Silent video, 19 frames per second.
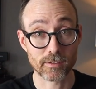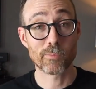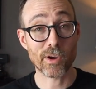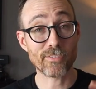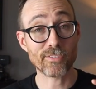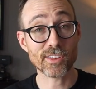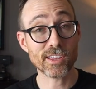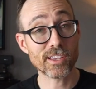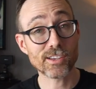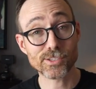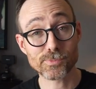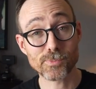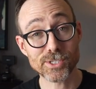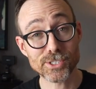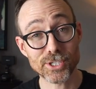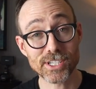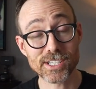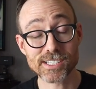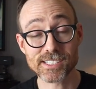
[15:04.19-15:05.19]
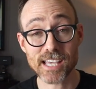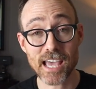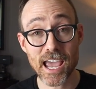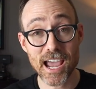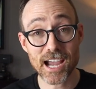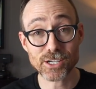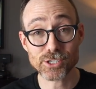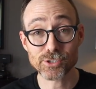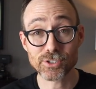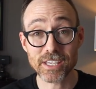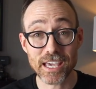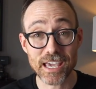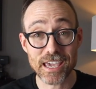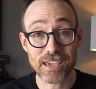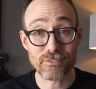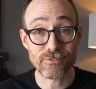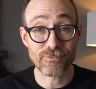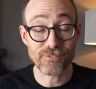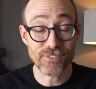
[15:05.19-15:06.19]
Beverly Hills, Michigan is actually
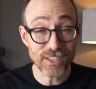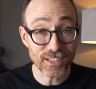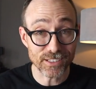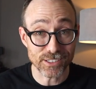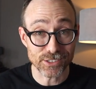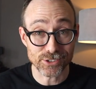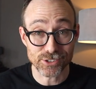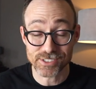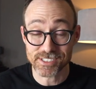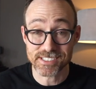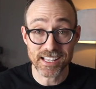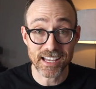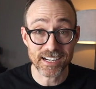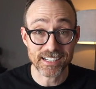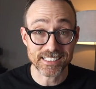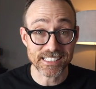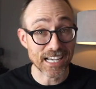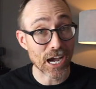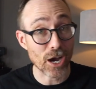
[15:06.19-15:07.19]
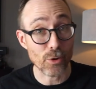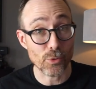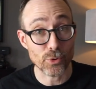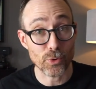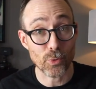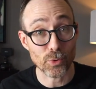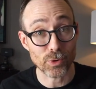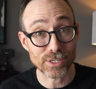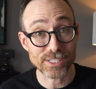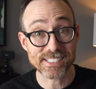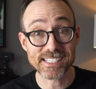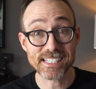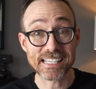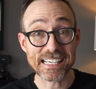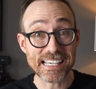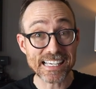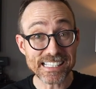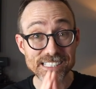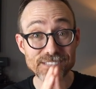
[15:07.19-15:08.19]
a village. It's not a town or a
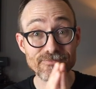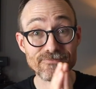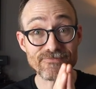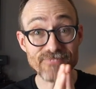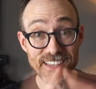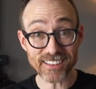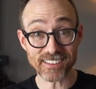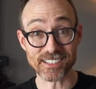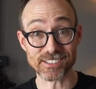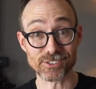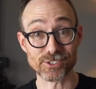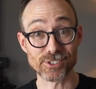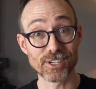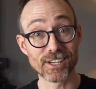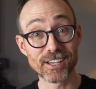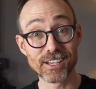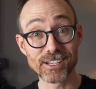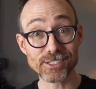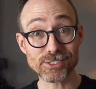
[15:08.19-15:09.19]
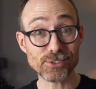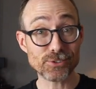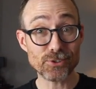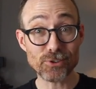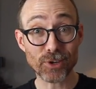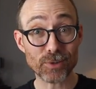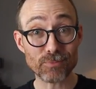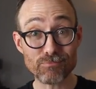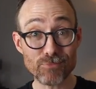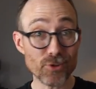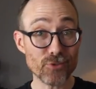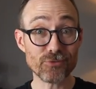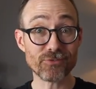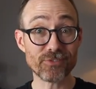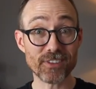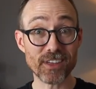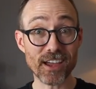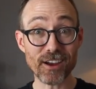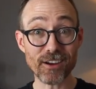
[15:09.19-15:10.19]
city. It's a village. So you can move
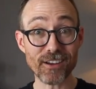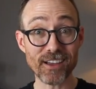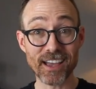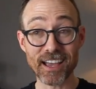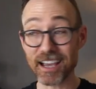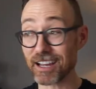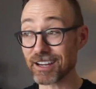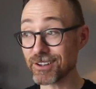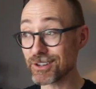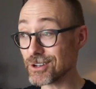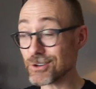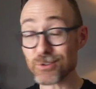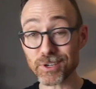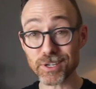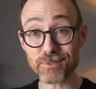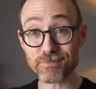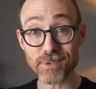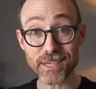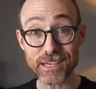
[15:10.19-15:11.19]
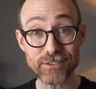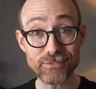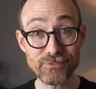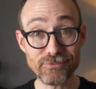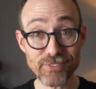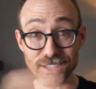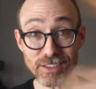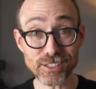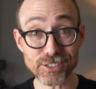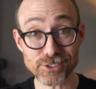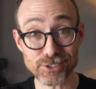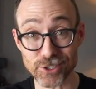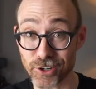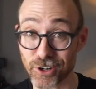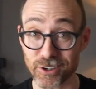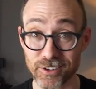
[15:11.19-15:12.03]
there and you can be a villager.